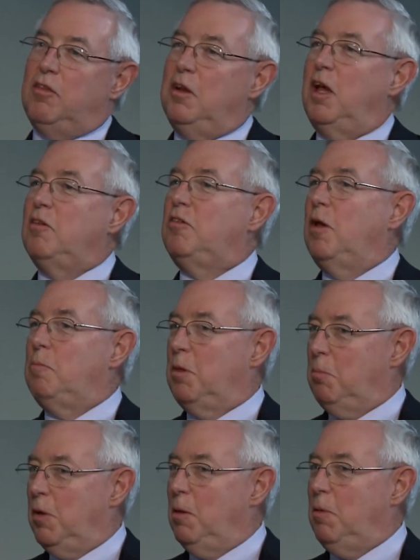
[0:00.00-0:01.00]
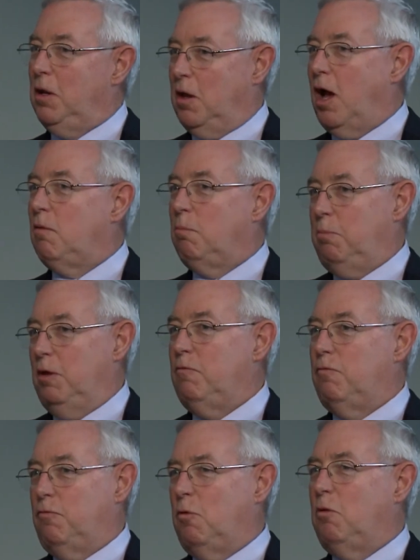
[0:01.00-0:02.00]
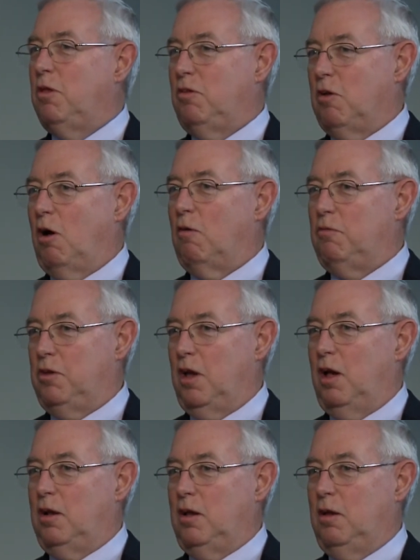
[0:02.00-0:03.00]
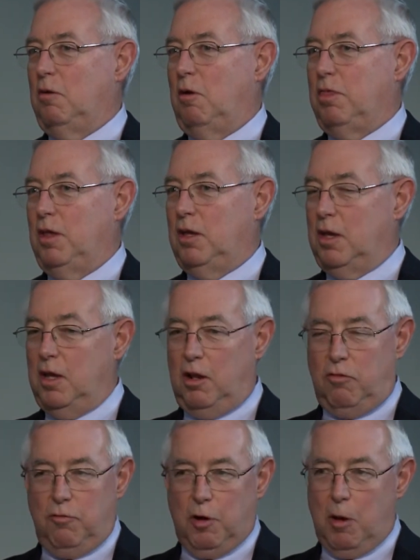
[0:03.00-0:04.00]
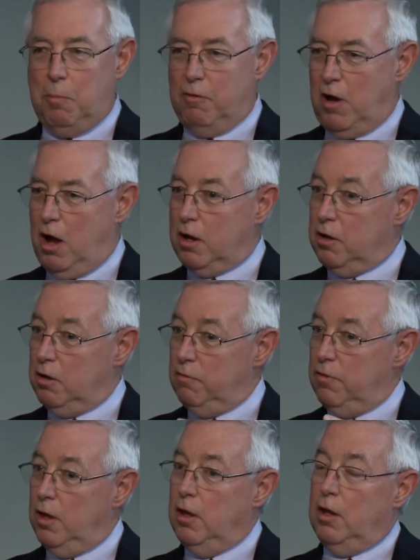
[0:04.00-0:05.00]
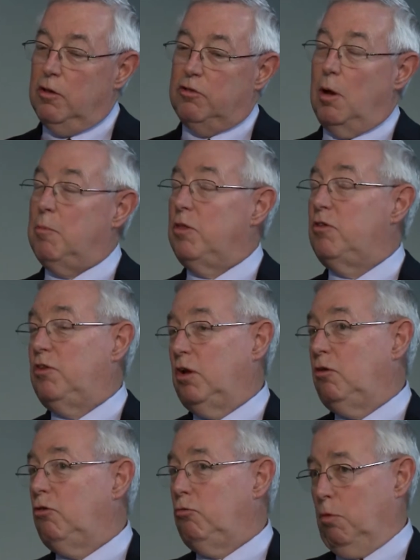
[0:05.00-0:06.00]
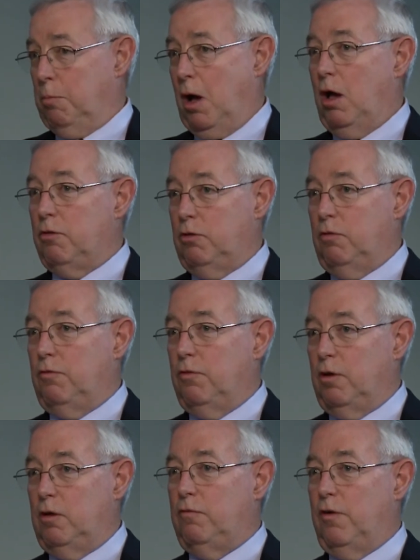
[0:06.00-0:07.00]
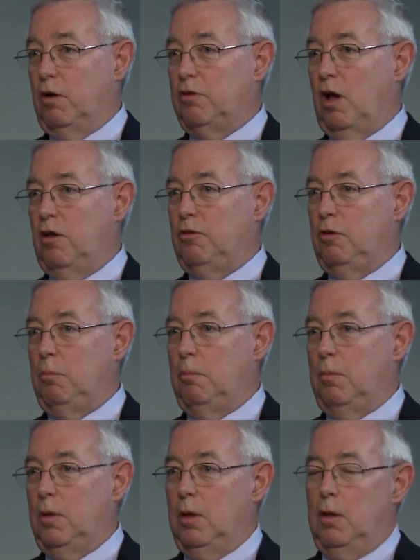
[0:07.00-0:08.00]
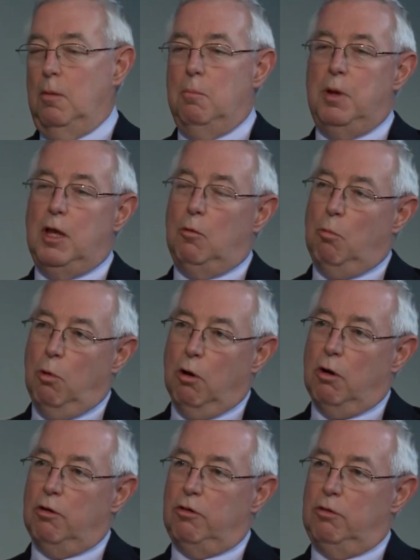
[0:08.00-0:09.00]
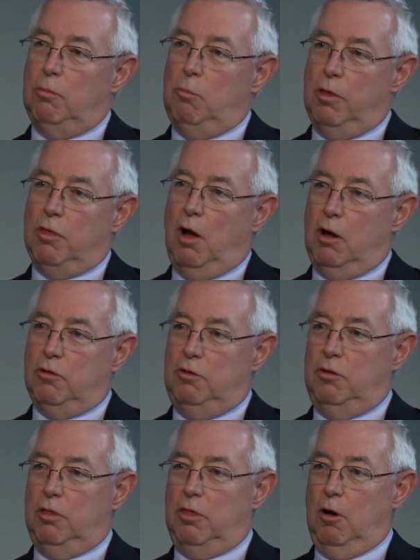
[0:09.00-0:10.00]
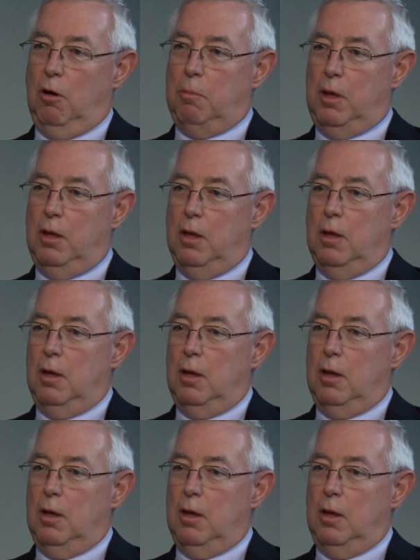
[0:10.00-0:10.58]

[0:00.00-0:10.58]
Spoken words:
the next step that maybe not be fully solved yet. You know, I think, again, it's very provocative. Some of the signals were positive for infarct sizing being worse with oxygen therapy,